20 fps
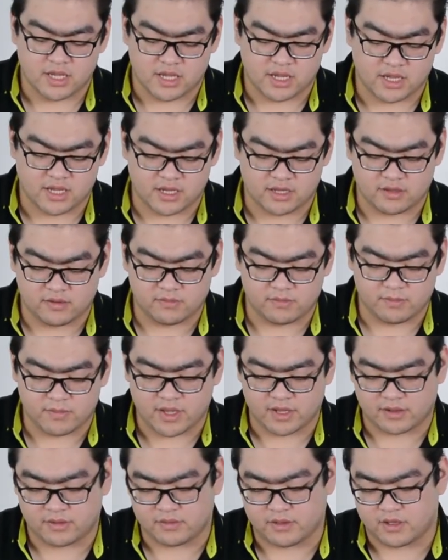and
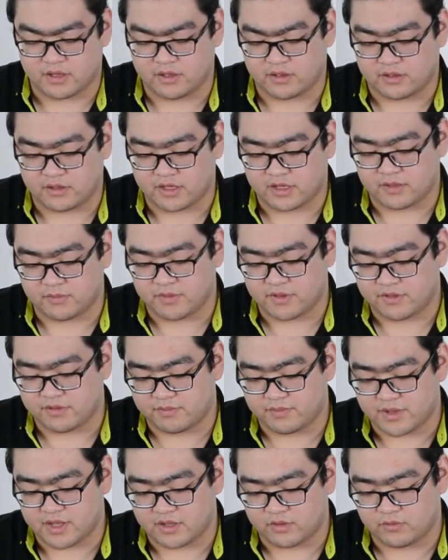mega, uh, gigabit
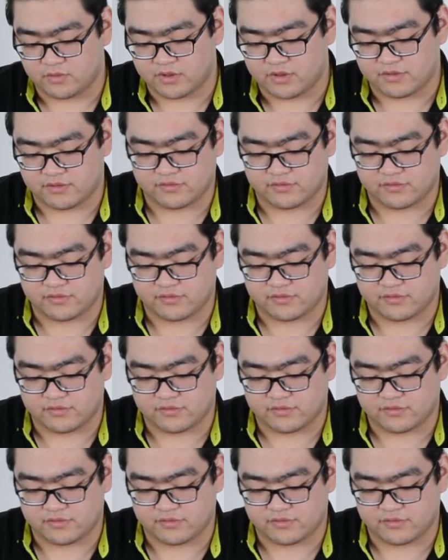bandwidth.